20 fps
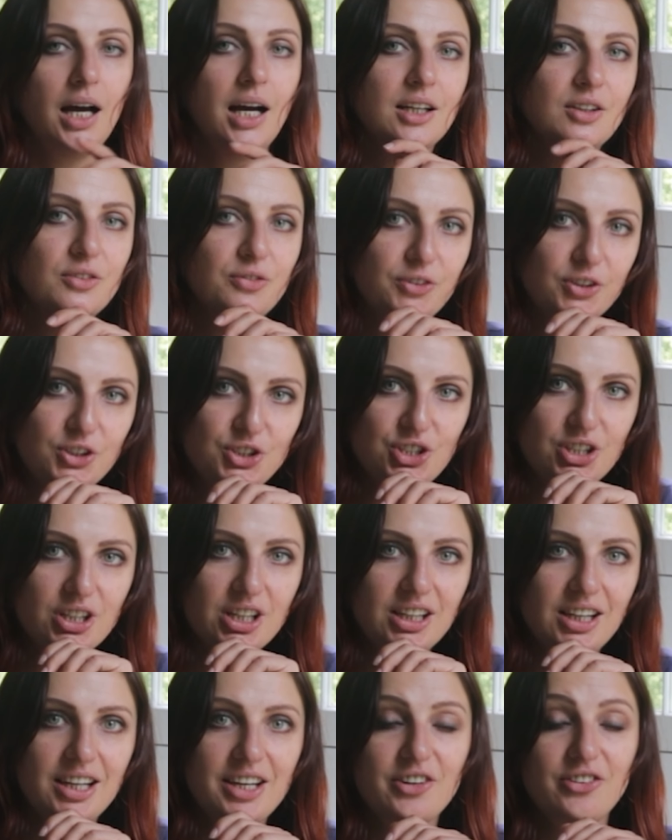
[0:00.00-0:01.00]

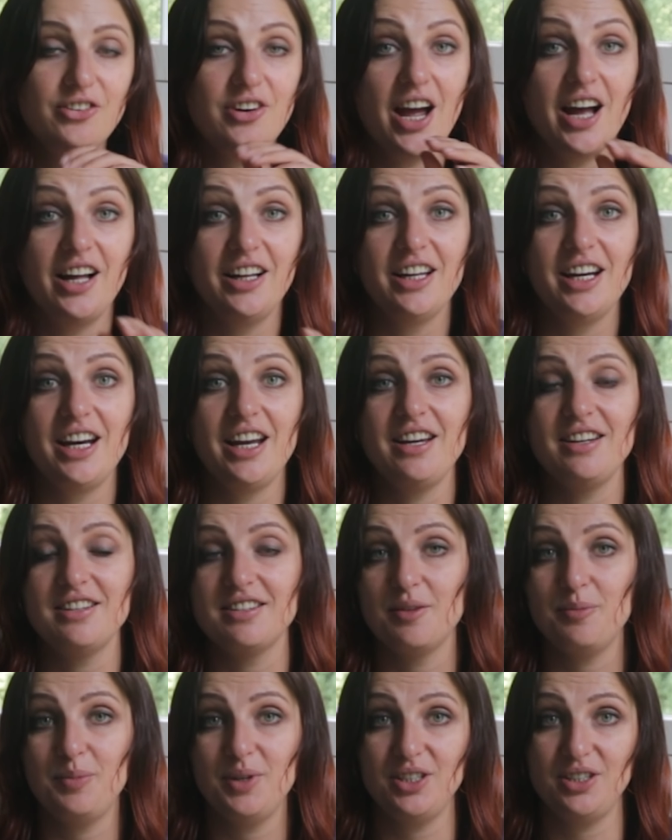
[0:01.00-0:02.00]
Unfortunately, reality
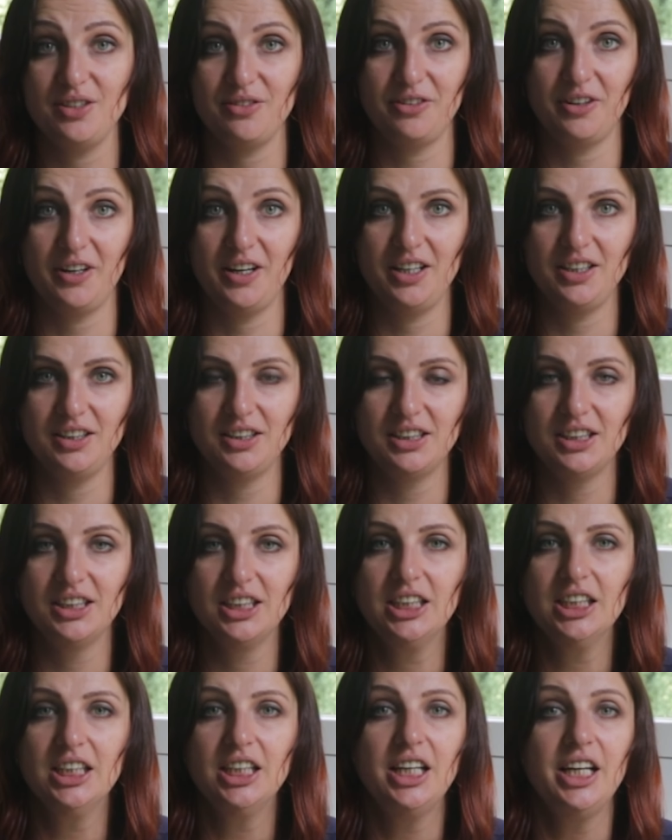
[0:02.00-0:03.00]
is a bit different.
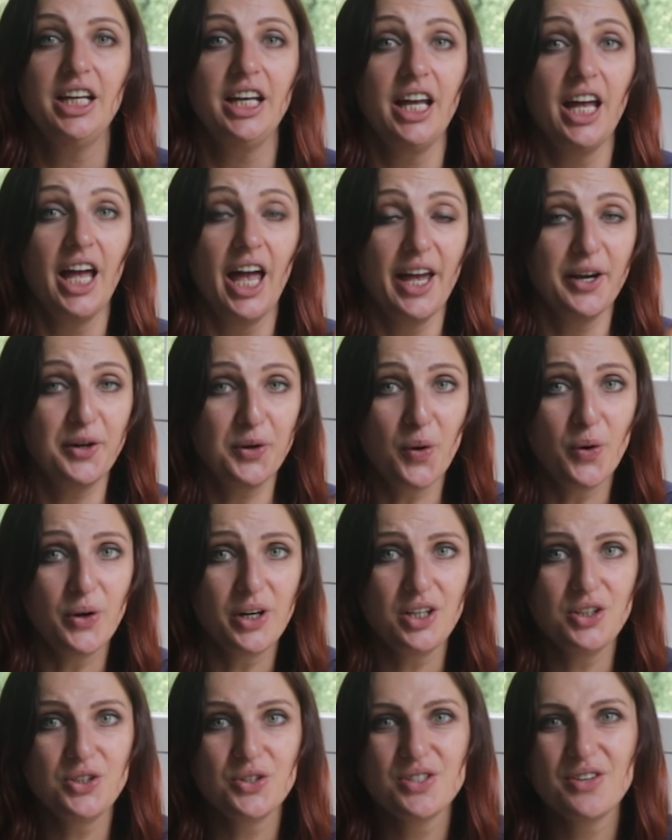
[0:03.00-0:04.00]

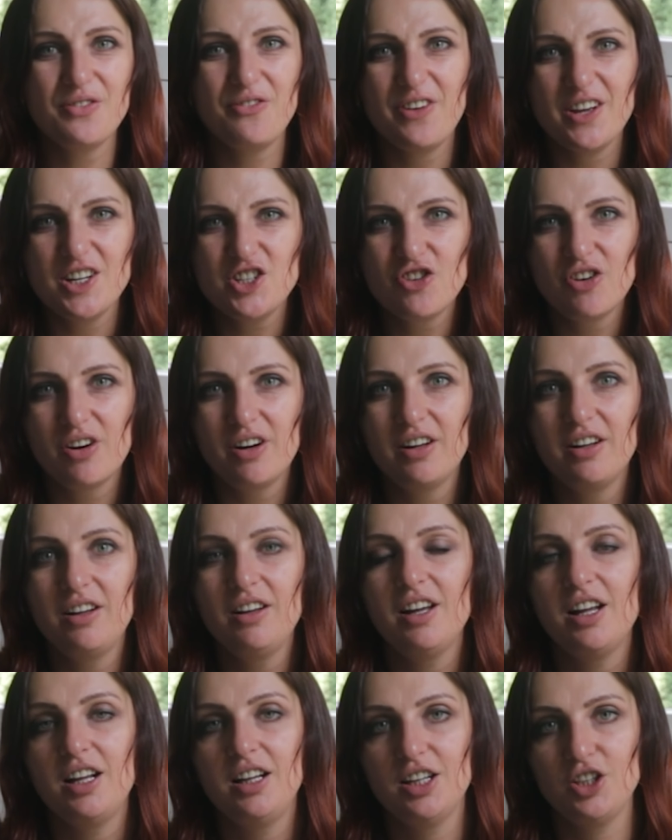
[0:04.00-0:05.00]
According to the
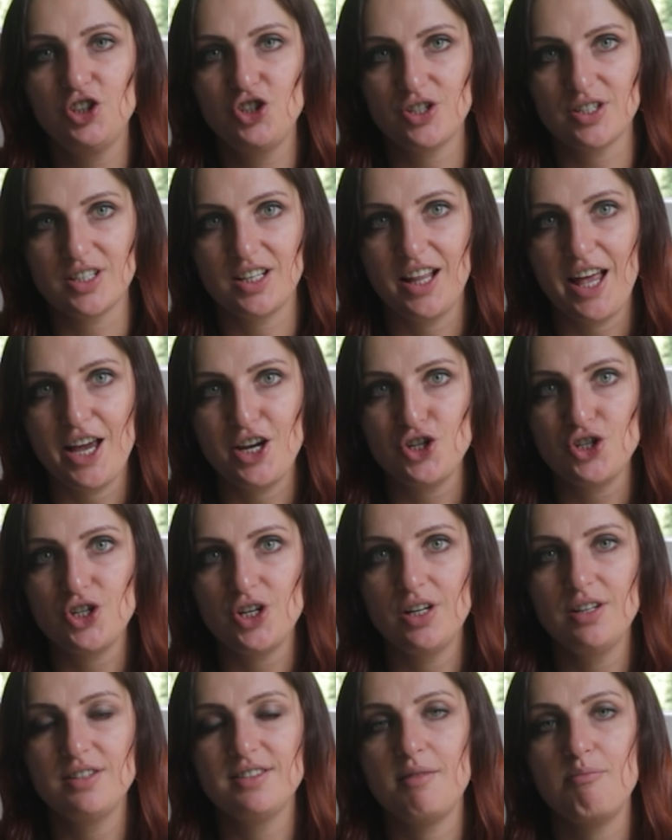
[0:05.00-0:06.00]
federal
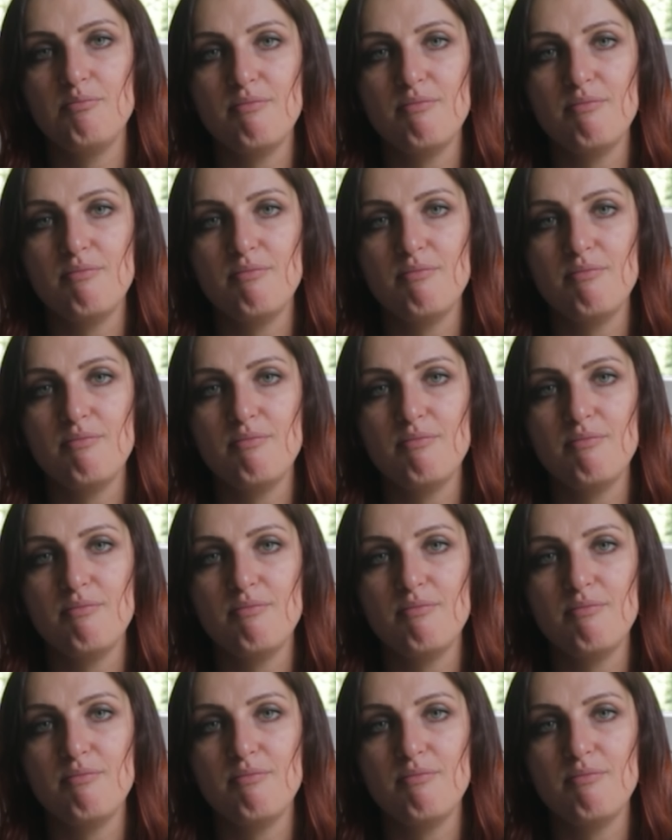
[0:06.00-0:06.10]
legislation, the